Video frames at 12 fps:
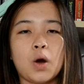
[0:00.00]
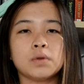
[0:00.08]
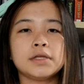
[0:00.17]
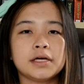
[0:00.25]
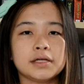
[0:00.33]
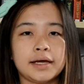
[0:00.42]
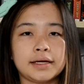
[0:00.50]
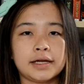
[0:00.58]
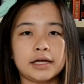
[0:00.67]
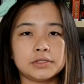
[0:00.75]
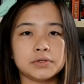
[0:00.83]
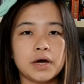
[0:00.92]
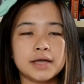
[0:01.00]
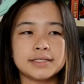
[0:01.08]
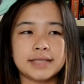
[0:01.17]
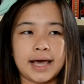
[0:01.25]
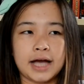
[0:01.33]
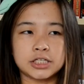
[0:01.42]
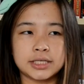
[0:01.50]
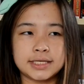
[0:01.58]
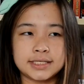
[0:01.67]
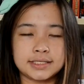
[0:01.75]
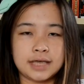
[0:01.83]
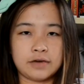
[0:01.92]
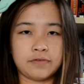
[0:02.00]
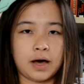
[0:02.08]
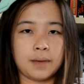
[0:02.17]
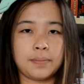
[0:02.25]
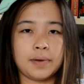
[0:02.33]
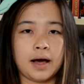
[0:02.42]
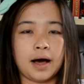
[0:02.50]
only collect Nendoroids, they actually save up